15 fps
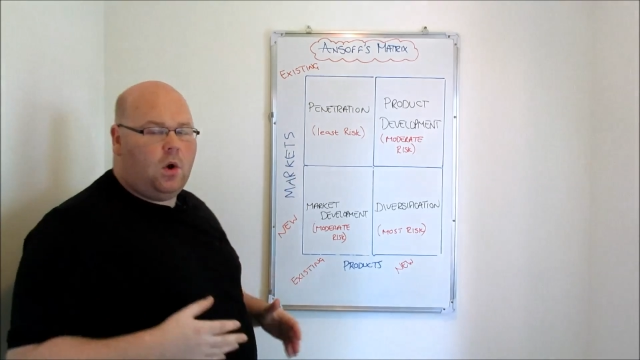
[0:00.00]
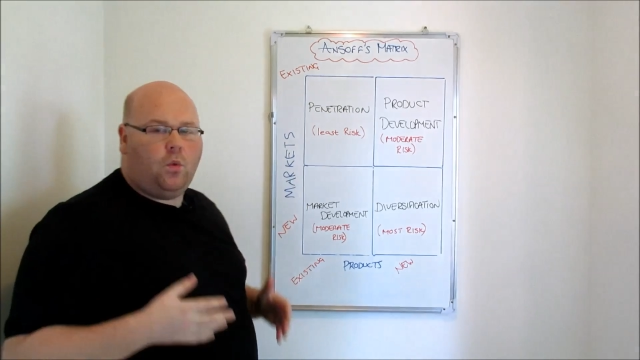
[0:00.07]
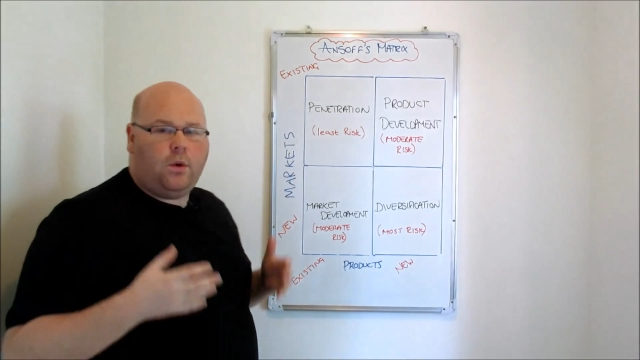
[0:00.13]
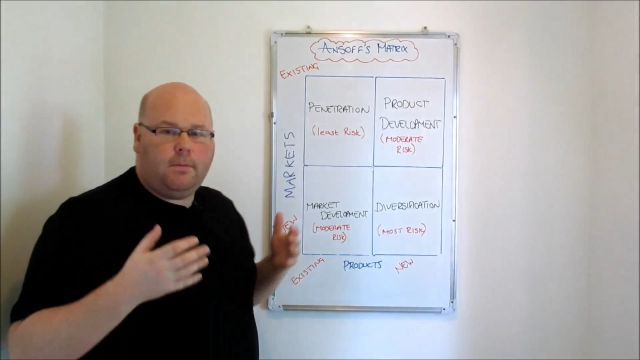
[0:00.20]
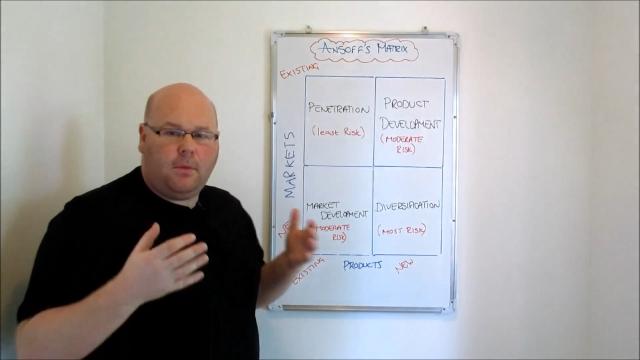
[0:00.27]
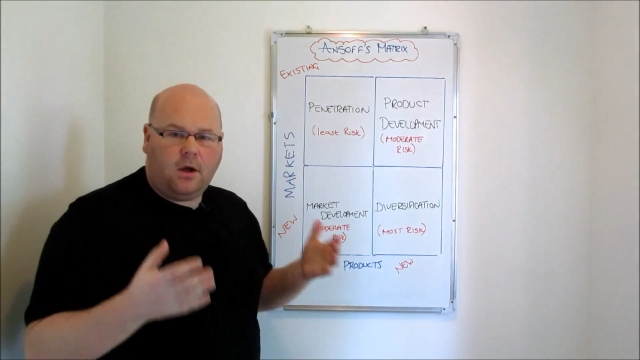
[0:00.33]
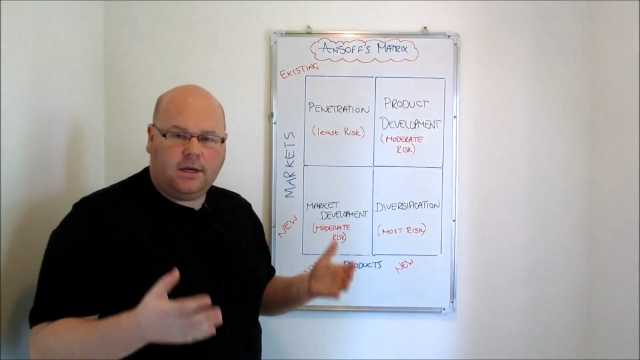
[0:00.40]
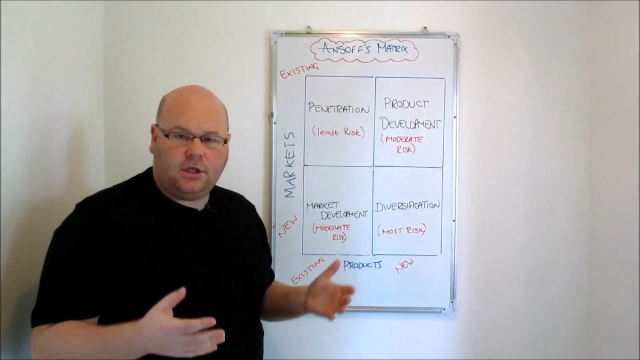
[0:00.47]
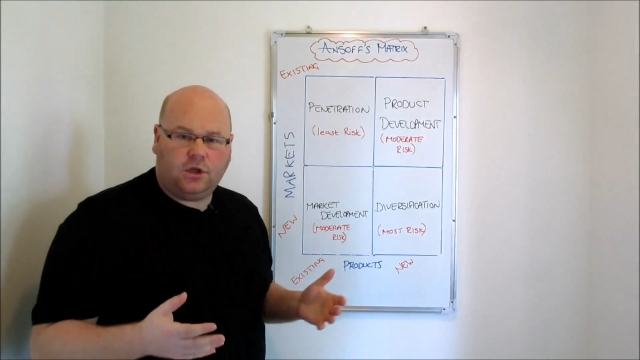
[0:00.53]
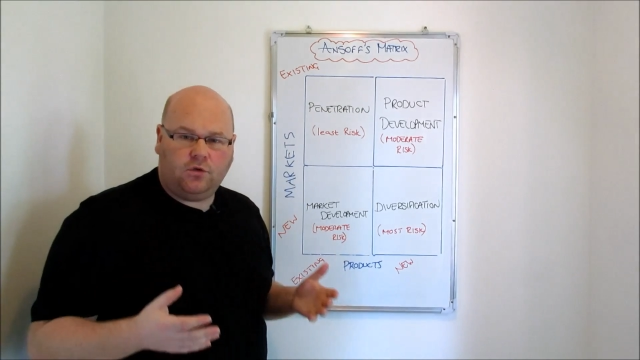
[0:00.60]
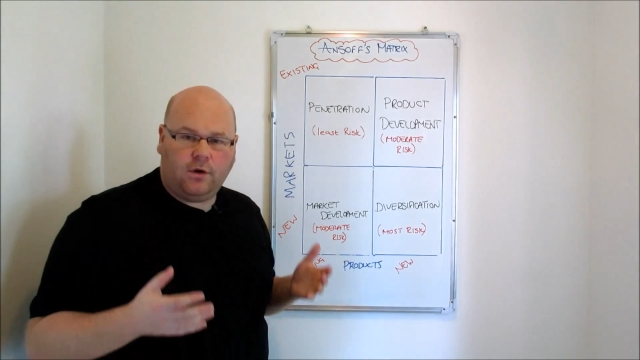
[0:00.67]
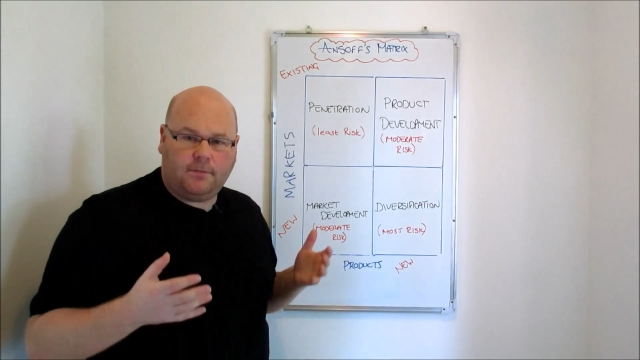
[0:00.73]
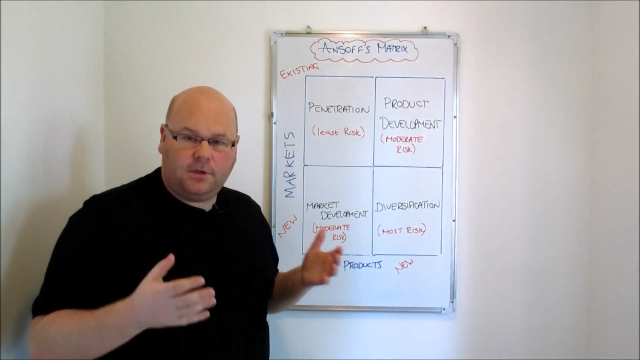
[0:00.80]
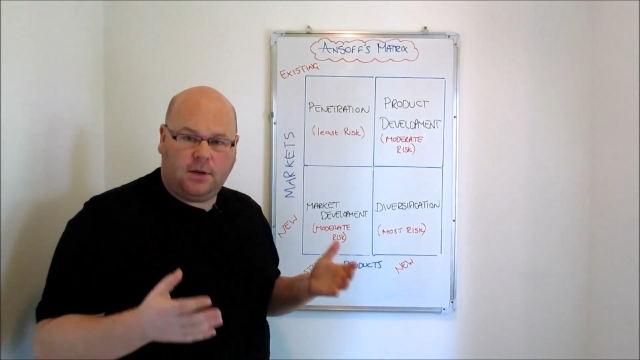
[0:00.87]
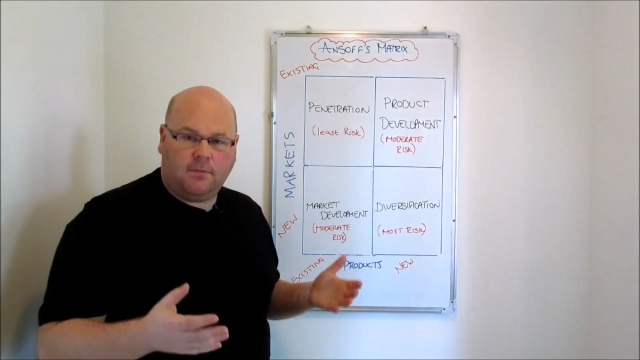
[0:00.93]
we might
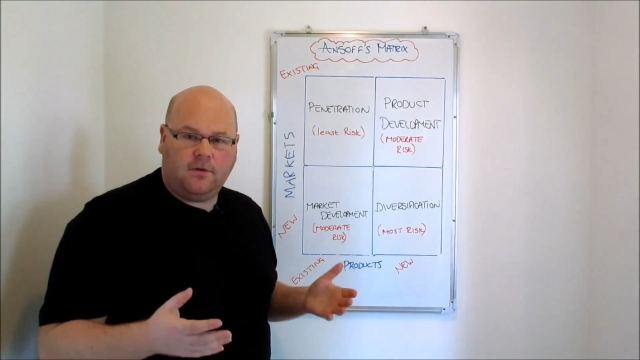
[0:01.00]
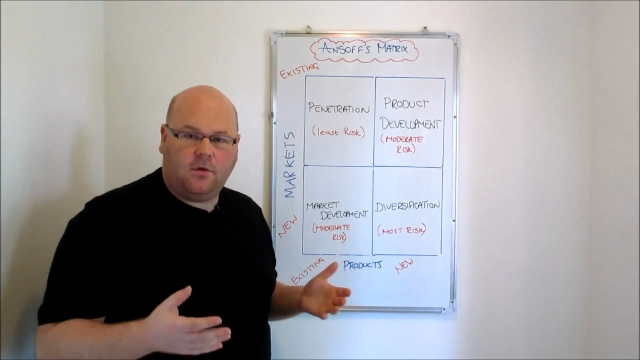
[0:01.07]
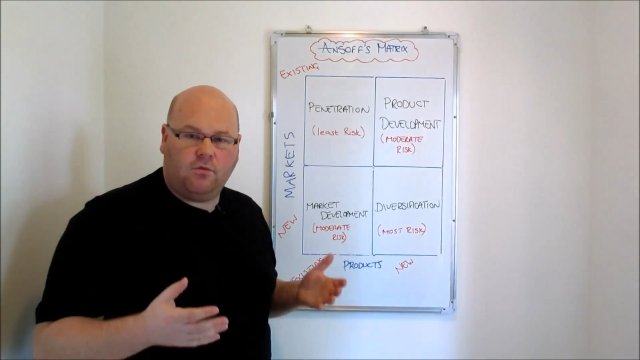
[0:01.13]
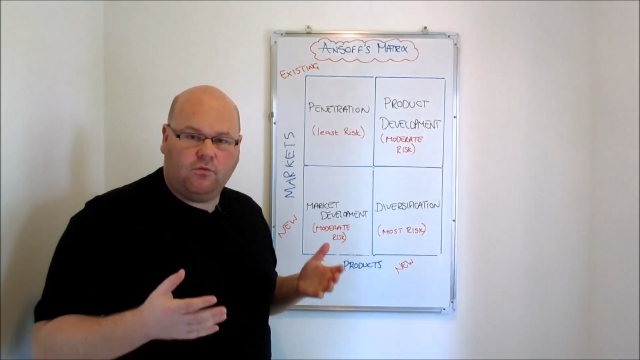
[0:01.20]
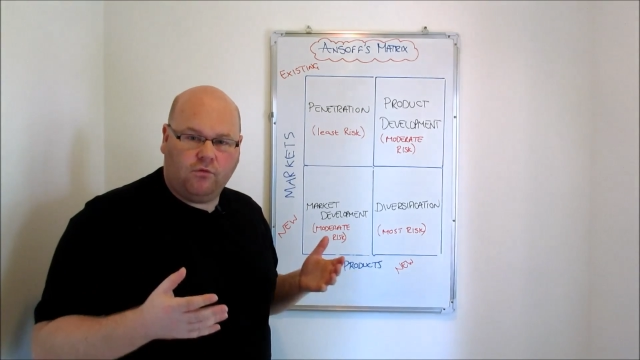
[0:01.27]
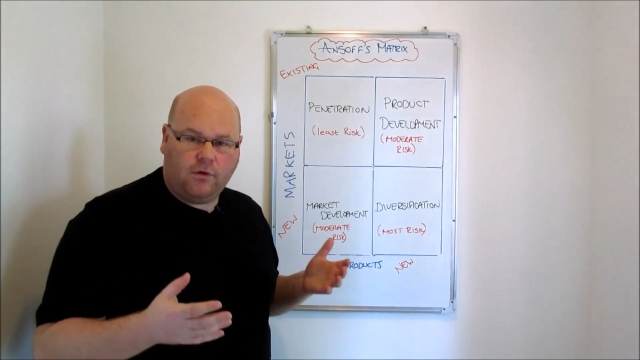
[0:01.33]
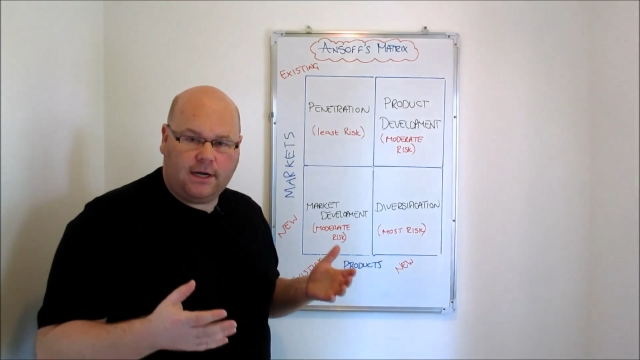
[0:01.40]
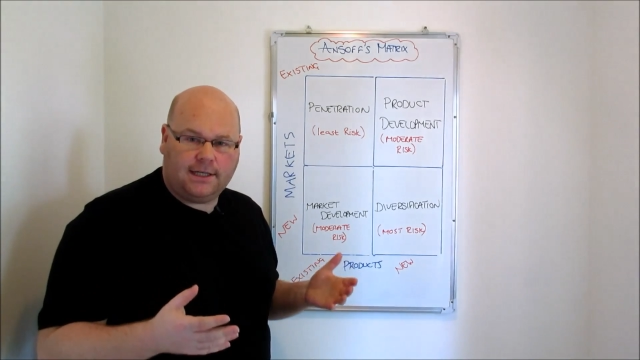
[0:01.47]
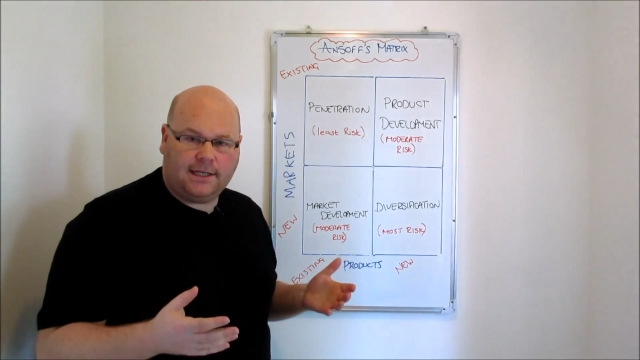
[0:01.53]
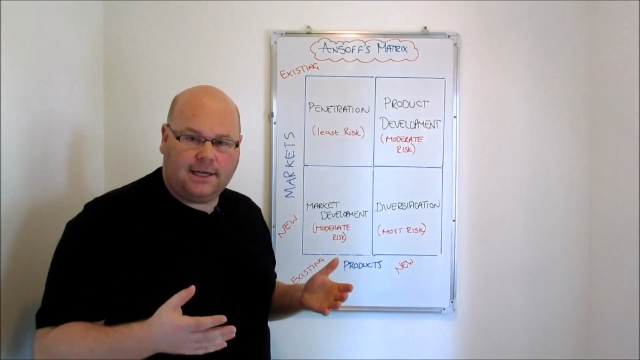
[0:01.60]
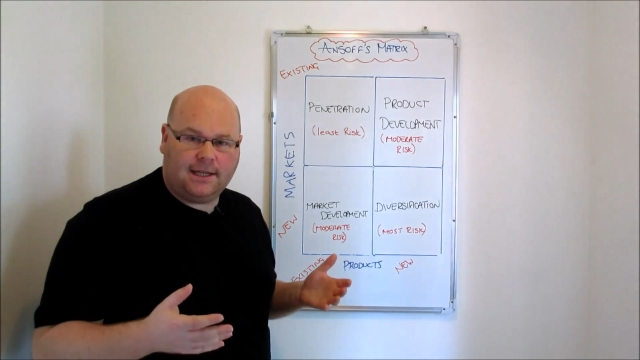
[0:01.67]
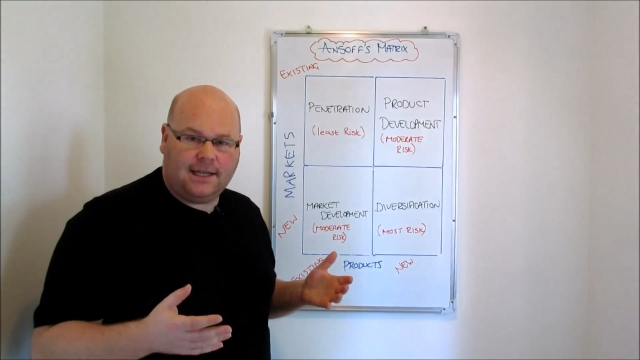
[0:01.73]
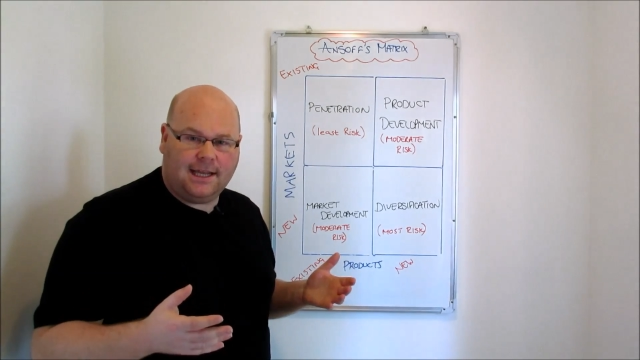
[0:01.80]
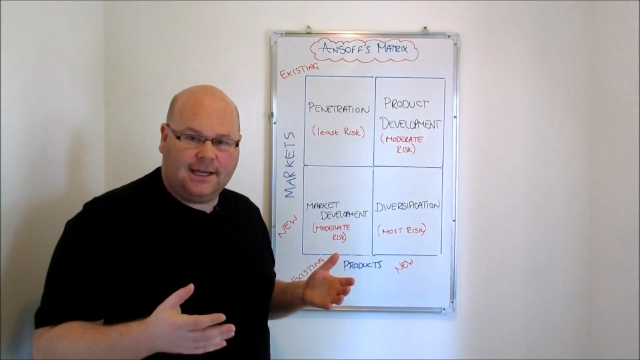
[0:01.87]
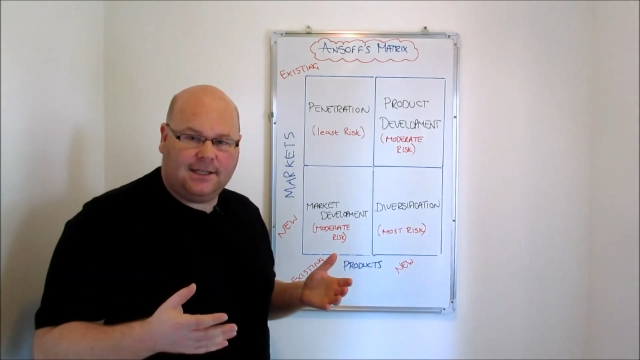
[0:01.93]
strip some of the
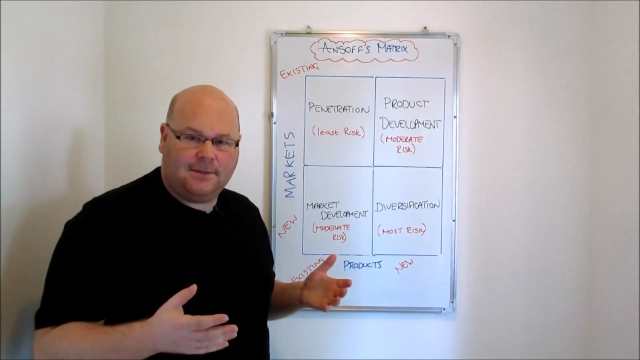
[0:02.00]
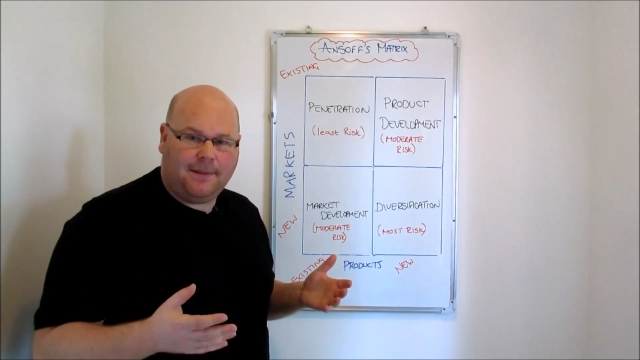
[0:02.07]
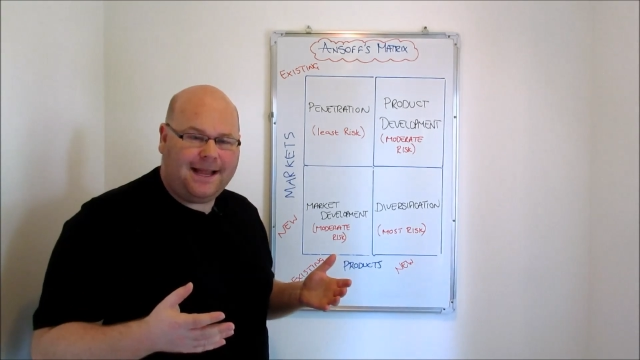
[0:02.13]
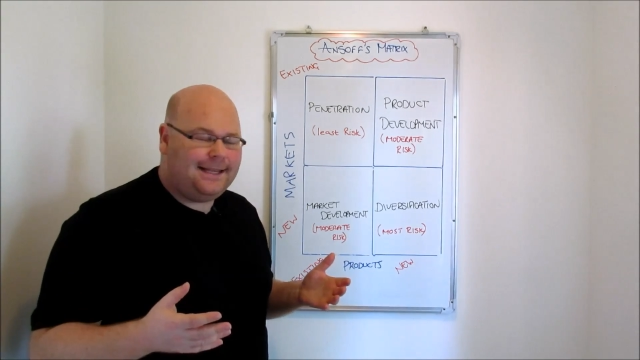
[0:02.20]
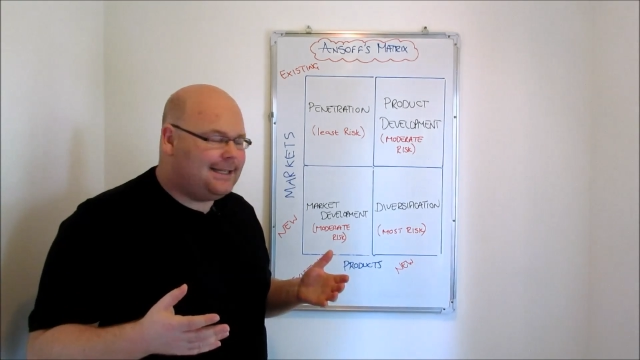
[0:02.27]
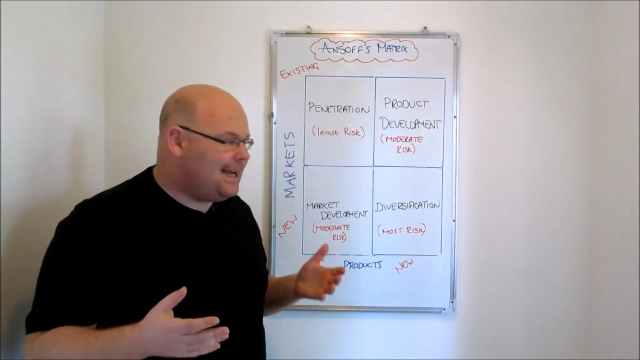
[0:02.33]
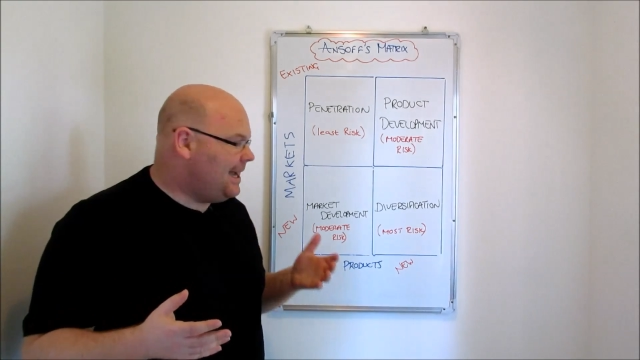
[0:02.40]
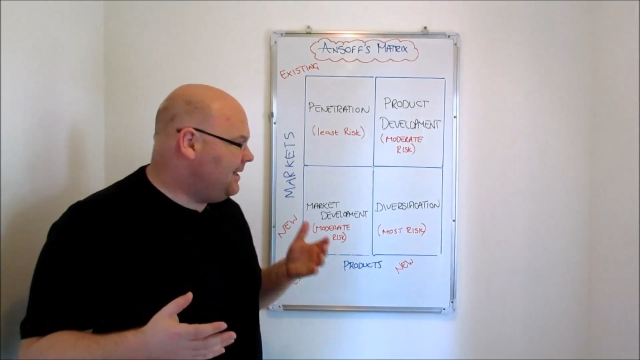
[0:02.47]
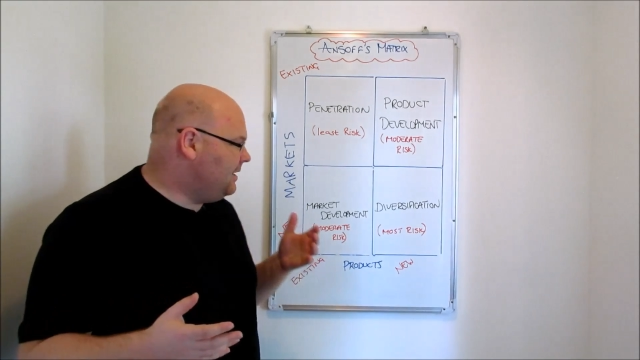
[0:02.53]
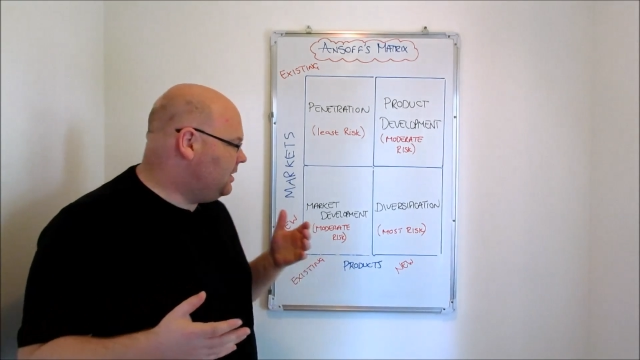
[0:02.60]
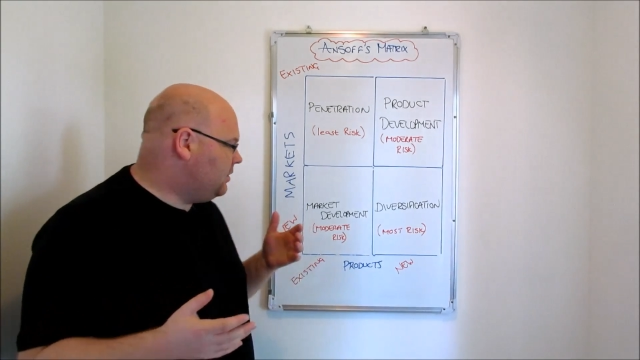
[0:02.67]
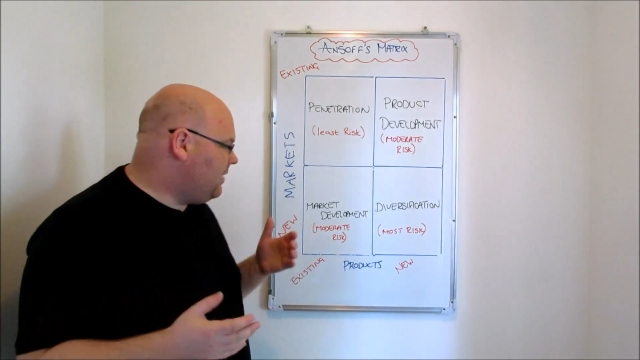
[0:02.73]
risk and the expense out of this